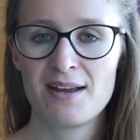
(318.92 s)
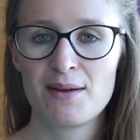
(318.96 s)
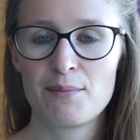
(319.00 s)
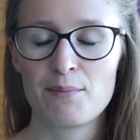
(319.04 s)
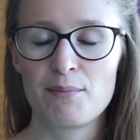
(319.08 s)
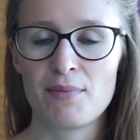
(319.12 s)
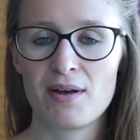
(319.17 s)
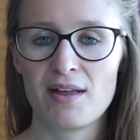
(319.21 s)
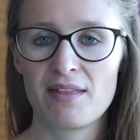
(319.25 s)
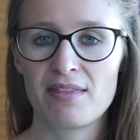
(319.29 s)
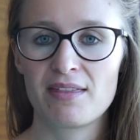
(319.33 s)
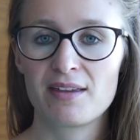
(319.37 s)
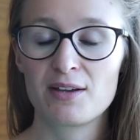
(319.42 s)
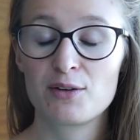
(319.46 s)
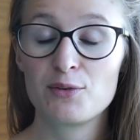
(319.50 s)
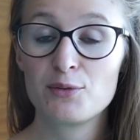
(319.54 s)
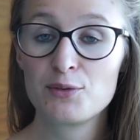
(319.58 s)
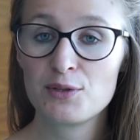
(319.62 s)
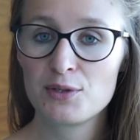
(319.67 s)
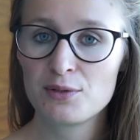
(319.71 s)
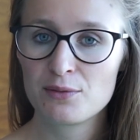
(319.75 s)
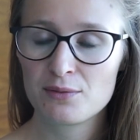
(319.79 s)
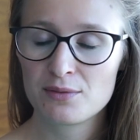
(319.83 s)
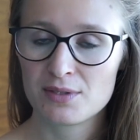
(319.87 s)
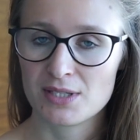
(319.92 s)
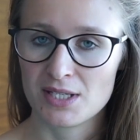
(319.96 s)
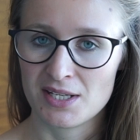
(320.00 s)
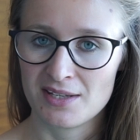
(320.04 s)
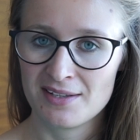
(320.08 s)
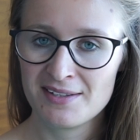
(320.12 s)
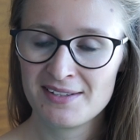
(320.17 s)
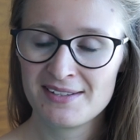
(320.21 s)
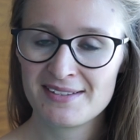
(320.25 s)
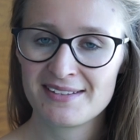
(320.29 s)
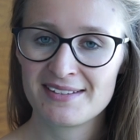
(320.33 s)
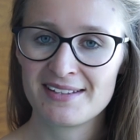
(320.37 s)
But the good news
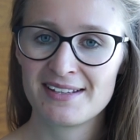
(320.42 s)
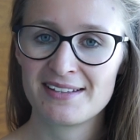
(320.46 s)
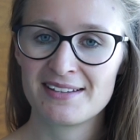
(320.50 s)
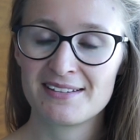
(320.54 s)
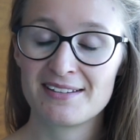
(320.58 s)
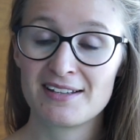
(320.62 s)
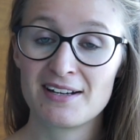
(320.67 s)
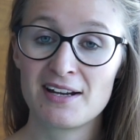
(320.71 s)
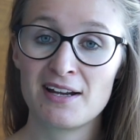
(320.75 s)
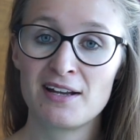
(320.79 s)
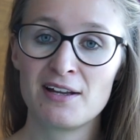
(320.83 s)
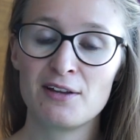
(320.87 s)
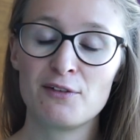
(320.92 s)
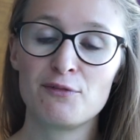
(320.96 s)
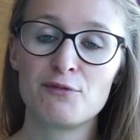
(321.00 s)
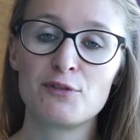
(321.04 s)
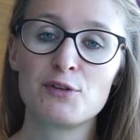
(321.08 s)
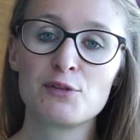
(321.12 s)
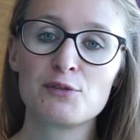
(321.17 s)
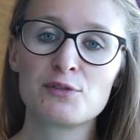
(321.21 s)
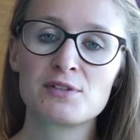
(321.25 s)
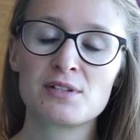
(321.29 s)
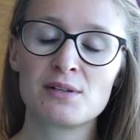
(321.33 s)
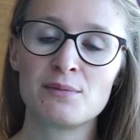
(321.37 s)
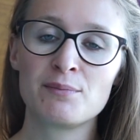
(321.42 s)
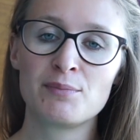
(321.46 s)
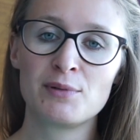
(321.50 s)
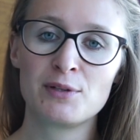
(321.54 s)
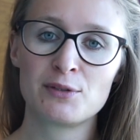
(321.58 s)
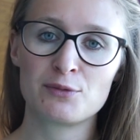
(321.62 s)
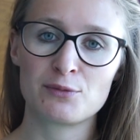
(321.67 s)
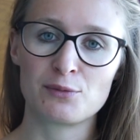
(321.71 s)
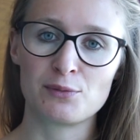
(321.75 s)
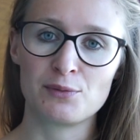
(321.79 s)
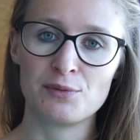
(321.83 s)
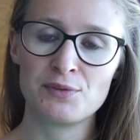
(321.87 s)
is that there are a few
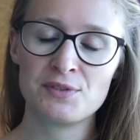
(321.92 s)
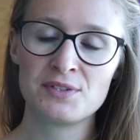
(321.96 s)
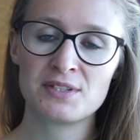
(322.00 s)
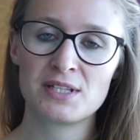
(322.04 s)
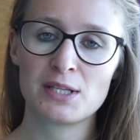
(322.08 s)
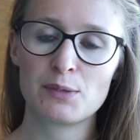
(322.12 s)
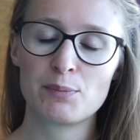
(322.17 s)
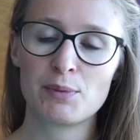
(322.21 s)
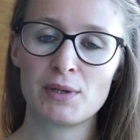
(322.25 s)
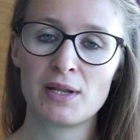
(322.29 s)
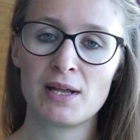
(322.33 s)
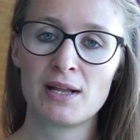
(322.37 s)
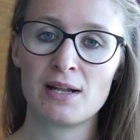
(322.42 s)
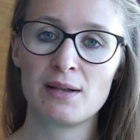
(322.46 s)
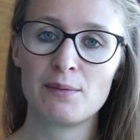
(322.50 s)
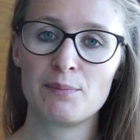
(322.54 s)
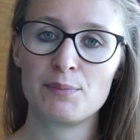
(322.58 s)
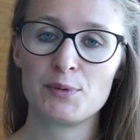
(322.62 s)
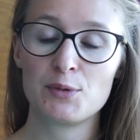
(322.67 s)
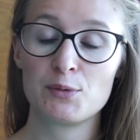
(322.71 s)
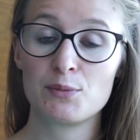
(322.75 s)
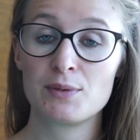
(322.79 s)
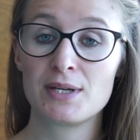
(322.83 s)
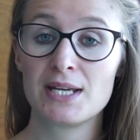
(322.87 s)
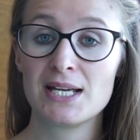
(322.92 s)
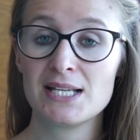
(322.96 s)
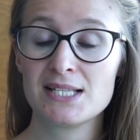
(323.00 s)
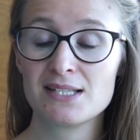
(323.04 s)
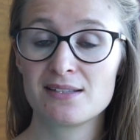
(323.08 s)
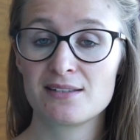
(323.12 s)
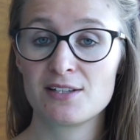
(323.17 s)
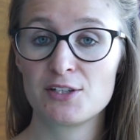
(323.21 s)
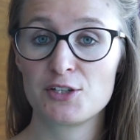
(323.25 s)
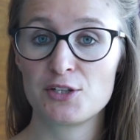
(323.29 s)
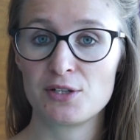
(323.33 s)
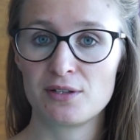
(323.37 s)
simple rules that will help you
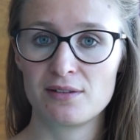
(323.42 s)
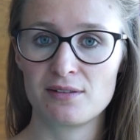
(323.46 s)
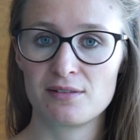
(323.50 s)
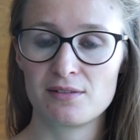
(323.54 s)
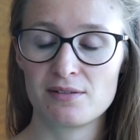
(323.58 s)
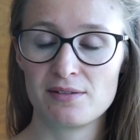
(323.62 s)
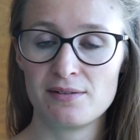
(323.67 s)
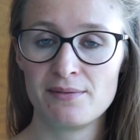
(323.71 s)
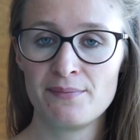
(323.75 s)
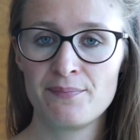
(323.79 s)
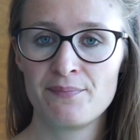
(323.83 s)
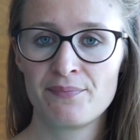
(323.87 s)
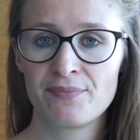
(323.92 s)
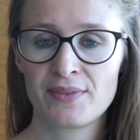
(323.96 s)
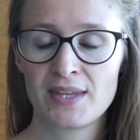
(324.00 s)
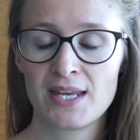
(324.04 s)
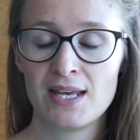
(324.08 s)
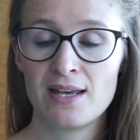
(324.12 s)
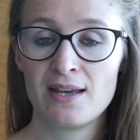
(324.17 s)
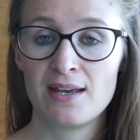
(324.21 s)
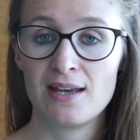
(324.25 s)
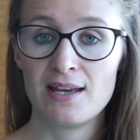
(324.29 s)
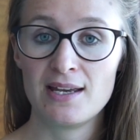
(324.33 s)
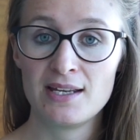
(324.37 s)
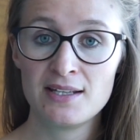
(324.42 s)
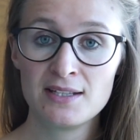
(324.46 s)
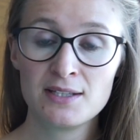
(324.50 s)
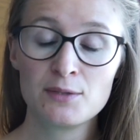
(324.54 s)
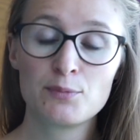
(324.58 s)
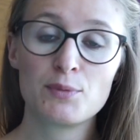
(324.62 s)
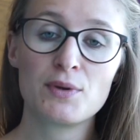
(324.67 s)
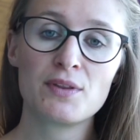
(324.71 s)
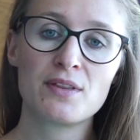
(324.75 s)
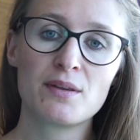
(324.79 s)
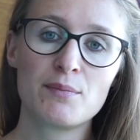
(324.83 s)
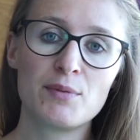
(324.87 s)
guess the gender, and
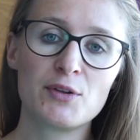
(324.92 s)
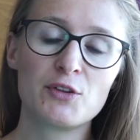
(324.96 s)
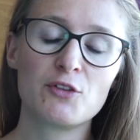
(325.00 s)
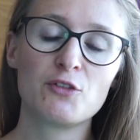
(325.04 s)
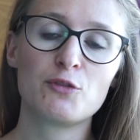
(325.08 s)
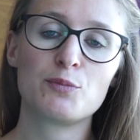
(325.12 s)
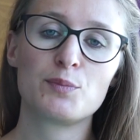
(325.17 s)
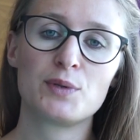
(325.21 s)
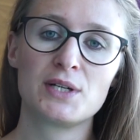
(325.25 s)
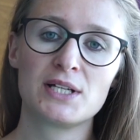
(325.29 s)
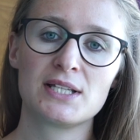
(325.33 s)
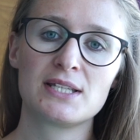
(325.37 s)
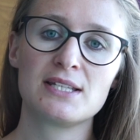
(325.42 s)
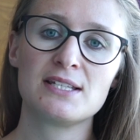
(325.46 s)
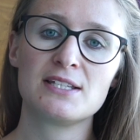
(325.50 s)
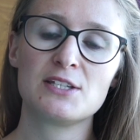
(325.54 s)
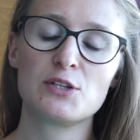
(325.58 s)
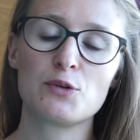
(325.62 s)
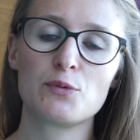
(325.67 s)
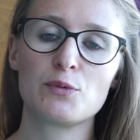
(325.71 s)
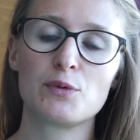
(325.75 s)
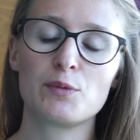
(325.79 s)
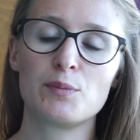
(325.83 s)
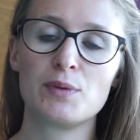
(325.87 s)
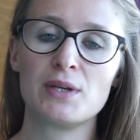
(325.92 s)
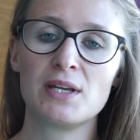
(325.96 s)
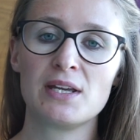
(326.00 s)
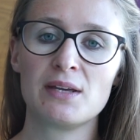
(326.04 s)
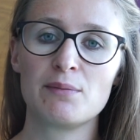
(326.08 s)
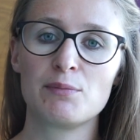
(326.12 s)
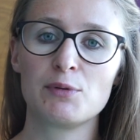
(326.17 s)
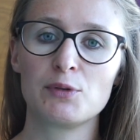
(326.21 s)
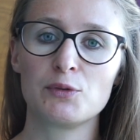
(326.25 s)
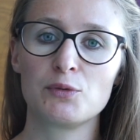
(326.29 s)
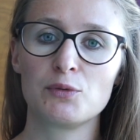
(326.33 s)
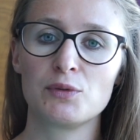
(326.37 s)
with a bit of practice you will be
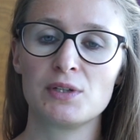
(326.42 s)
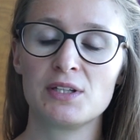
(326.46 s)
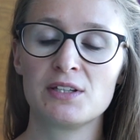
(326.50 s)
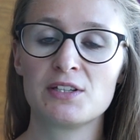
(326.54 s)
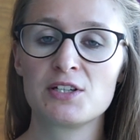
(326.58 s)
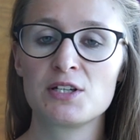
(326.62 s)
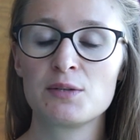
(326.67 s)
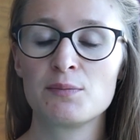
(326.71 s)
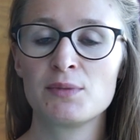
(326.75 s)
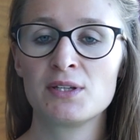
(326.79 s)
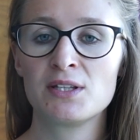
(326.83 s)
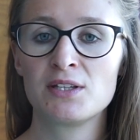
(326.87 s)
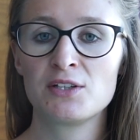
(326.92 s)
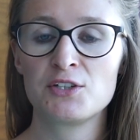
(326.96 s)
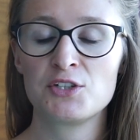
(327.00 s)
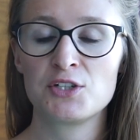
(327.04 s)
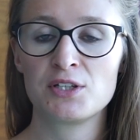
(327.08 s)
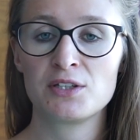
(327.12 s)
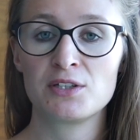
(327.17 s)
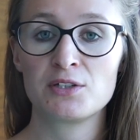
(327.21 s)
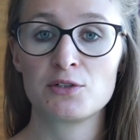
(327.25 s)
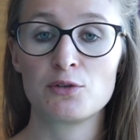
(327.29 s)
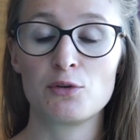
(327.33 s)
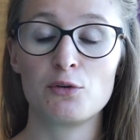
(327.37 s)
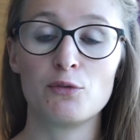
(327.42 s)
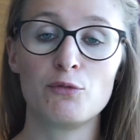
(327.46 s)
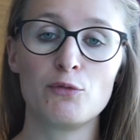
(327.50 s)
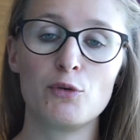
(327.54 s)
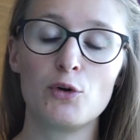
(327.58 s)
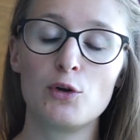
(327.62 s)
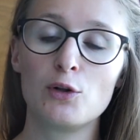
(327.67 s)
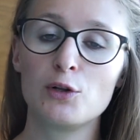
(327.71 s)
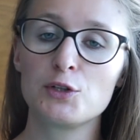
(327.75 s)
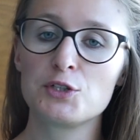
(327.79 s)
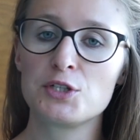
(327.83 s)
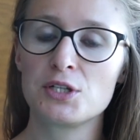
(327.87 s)
able to determine the gender of
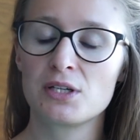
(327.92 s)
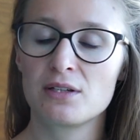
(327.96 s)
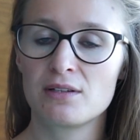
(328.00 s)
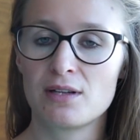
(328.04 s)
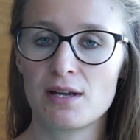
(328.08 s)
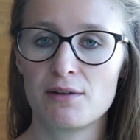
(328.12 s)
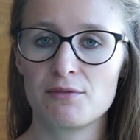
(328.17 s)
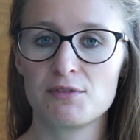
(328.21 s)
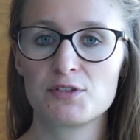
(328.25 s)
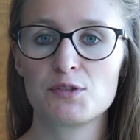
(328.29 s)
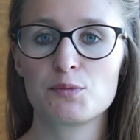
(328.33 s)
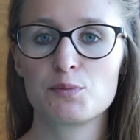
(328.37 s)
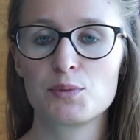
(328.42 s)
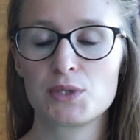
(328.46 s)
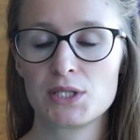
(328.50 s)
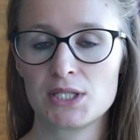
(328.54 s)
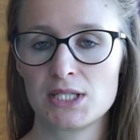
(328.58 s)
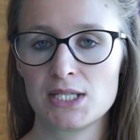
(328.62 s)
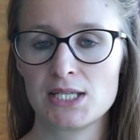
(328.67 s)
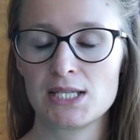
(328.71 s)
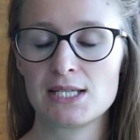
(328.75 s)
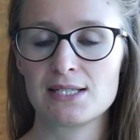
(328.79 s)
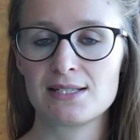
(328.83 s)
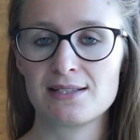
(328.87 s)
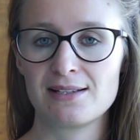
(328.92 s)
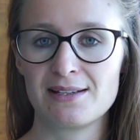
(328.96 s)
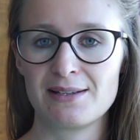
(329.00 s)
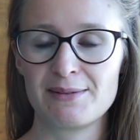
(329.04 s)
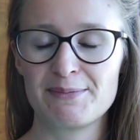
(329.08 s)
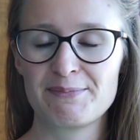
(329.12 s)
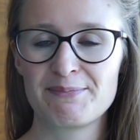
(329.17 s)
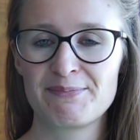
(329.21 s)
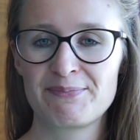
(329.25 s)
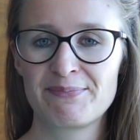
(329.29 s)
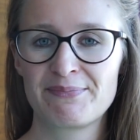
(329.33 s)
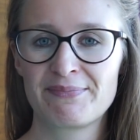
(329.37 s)
all Czech nouns pretty
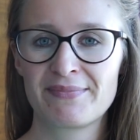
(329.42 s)
easily.